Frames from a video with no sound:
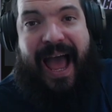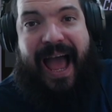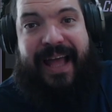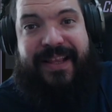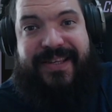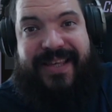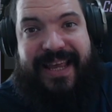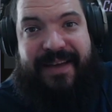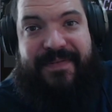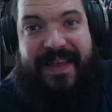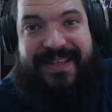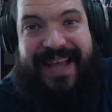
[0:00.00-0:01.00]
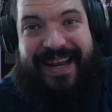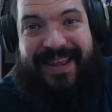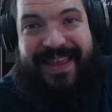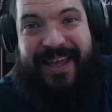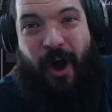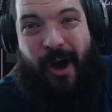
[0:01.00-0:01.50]
and see if there's
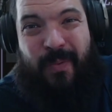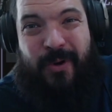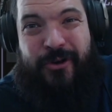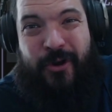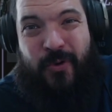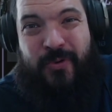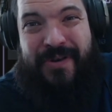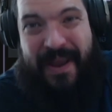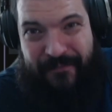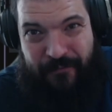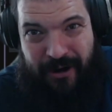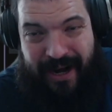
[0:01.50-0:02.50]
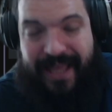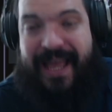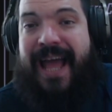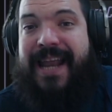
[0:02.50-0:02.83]
anything I would do differently.